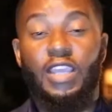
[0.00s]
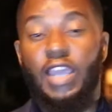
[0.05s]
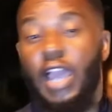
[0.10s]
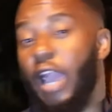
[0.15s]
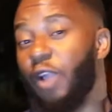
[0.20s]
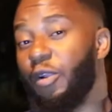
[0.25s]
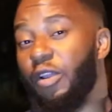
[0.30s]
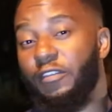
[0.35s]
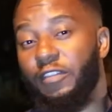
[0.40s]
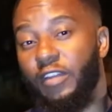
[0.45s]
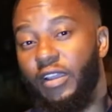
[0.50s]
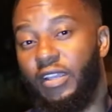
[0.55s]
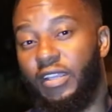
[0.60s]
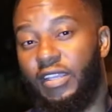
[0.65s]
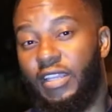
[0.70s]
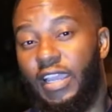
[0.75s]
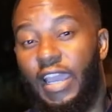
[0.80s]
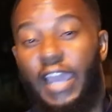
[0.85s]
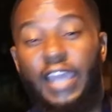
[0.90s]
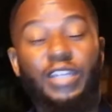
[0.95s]
However,
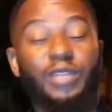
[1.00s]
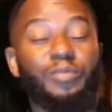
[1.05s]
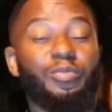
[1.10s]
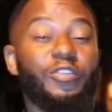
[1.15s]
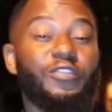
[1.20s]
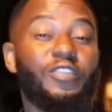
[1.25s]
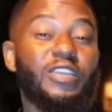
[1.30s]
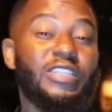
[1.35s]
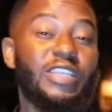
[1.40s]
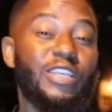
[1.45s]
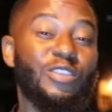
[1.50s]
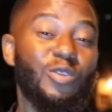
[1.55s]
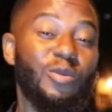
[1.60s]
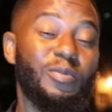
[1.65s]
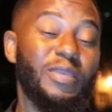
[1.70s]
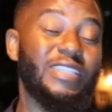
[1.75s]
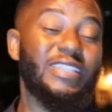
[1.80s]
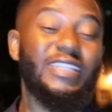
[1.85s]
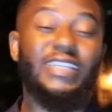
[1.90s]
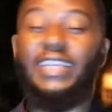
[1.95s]
under Professor
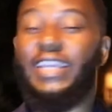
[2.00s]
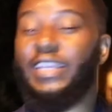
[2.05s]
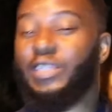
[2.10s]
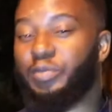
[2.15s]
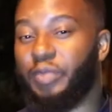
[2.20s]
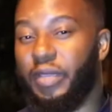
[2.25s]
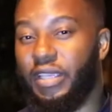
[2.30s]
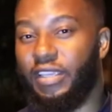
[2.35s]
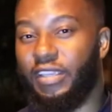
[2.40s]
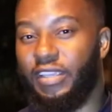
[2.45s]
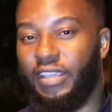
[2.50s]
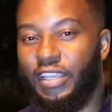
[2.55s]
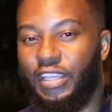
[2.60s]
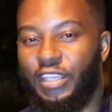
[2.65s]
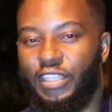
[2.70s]
Ncube's TSP,